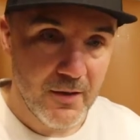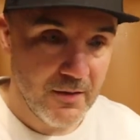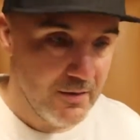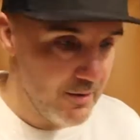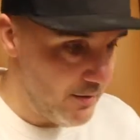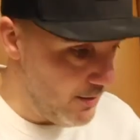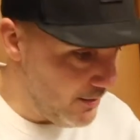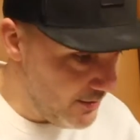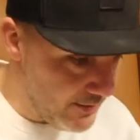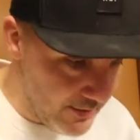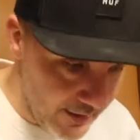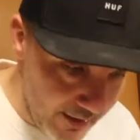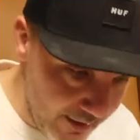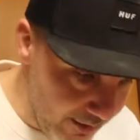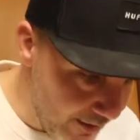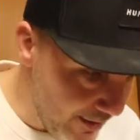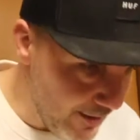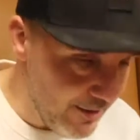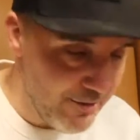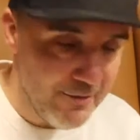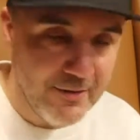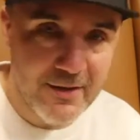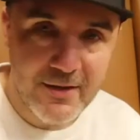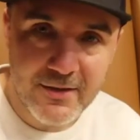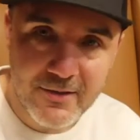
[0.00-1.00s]
So he sat
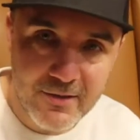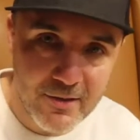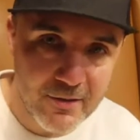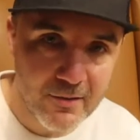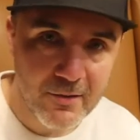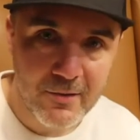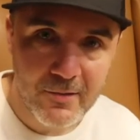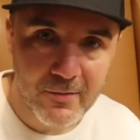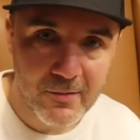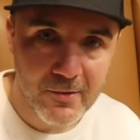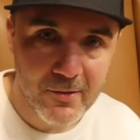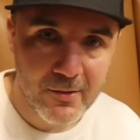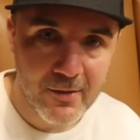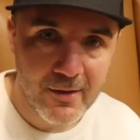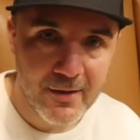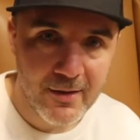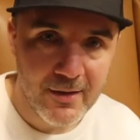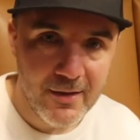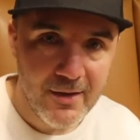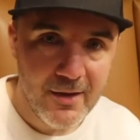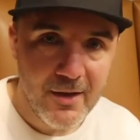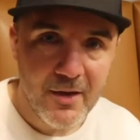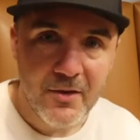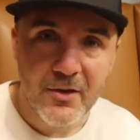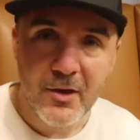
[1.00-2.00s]
there and he's gone through
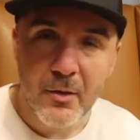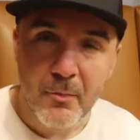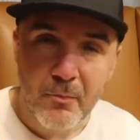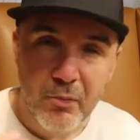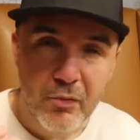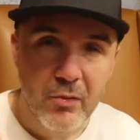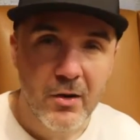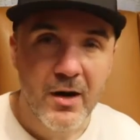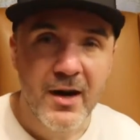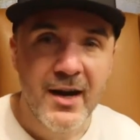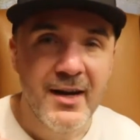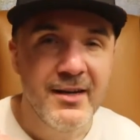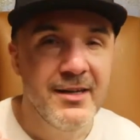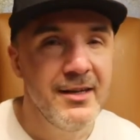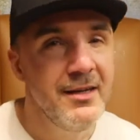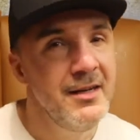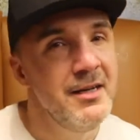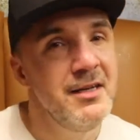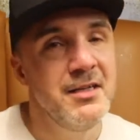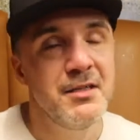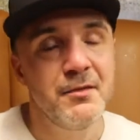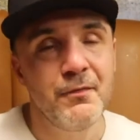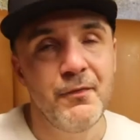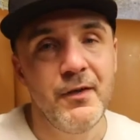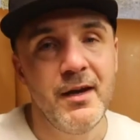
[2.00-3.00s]
it. The pride in
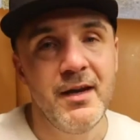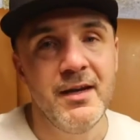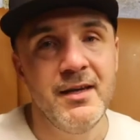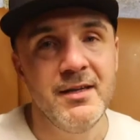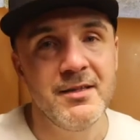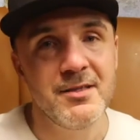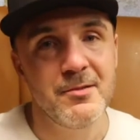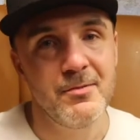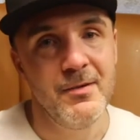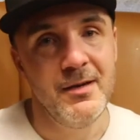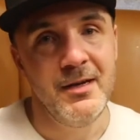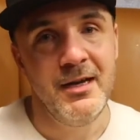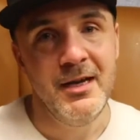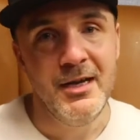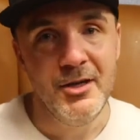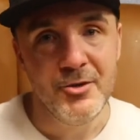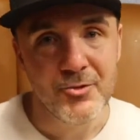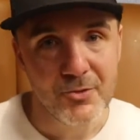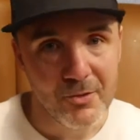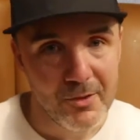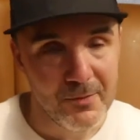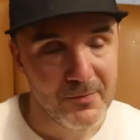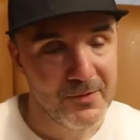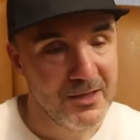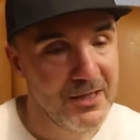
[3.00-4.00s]
his face when he
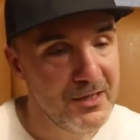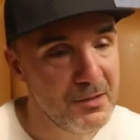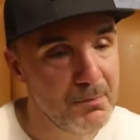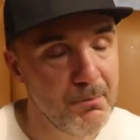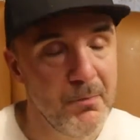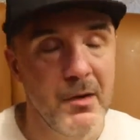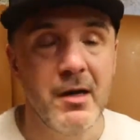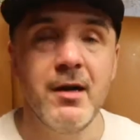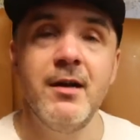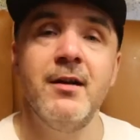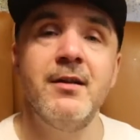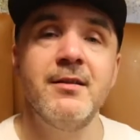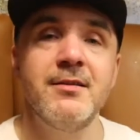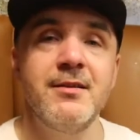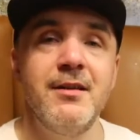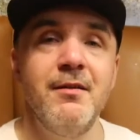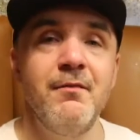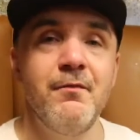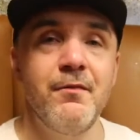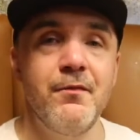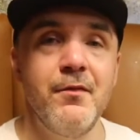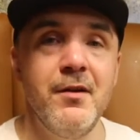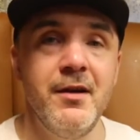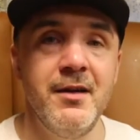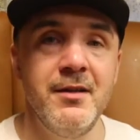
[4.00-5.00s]
dropped his bars
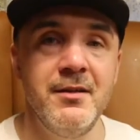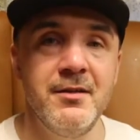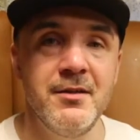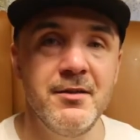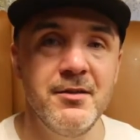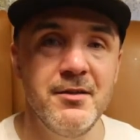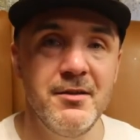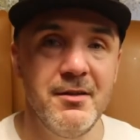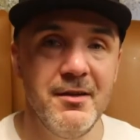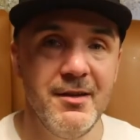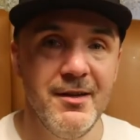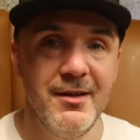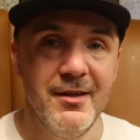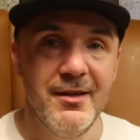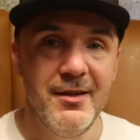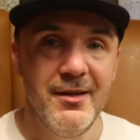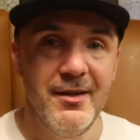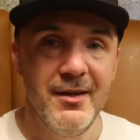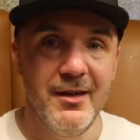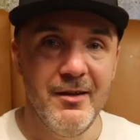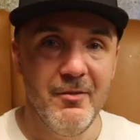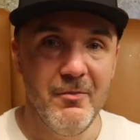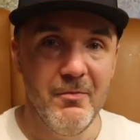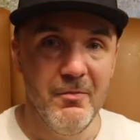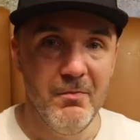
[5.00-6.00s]
in French
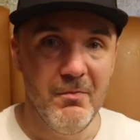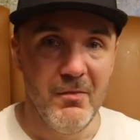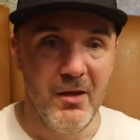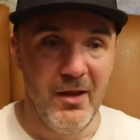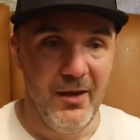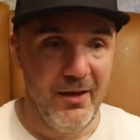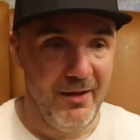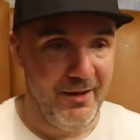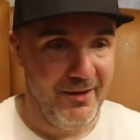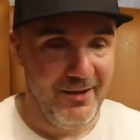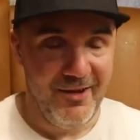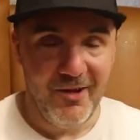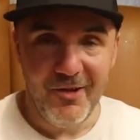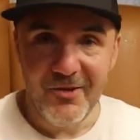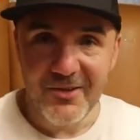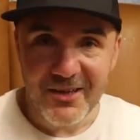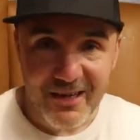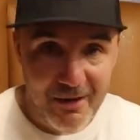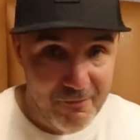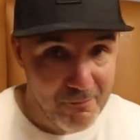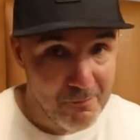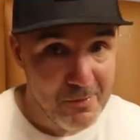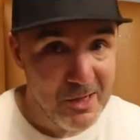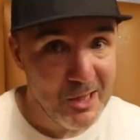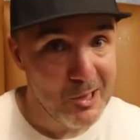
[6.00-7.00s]

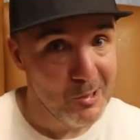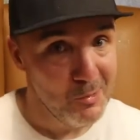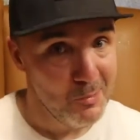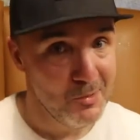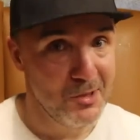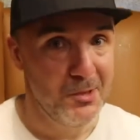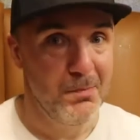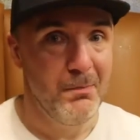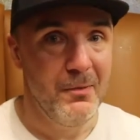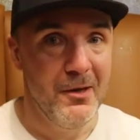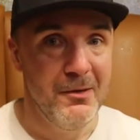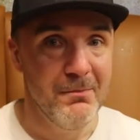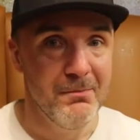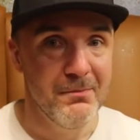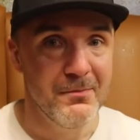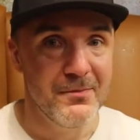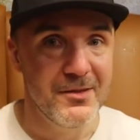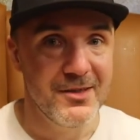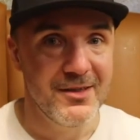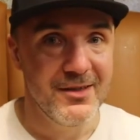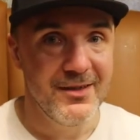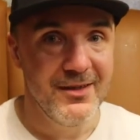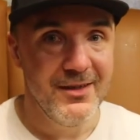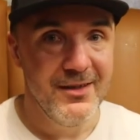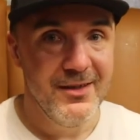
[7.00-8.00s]
give me
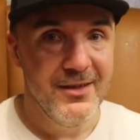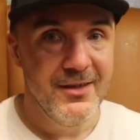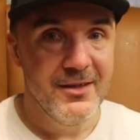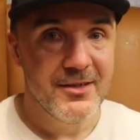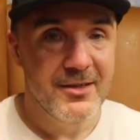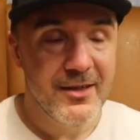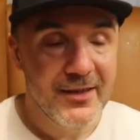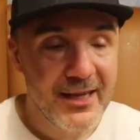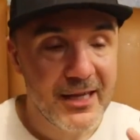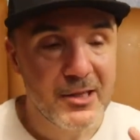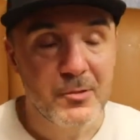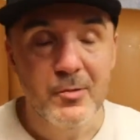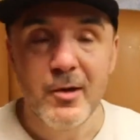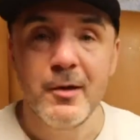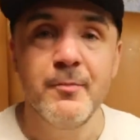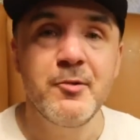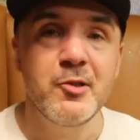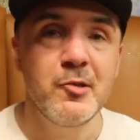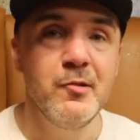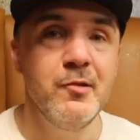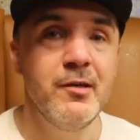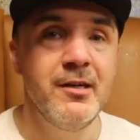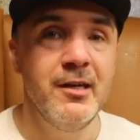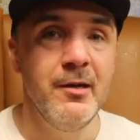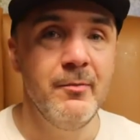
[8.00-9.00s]
goosebumps. So that's what
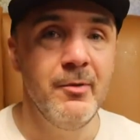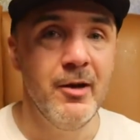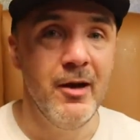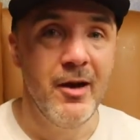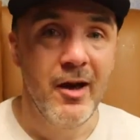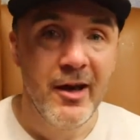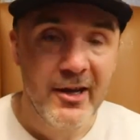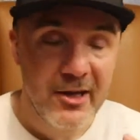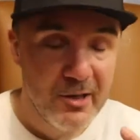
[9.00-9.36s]
I'm talking about.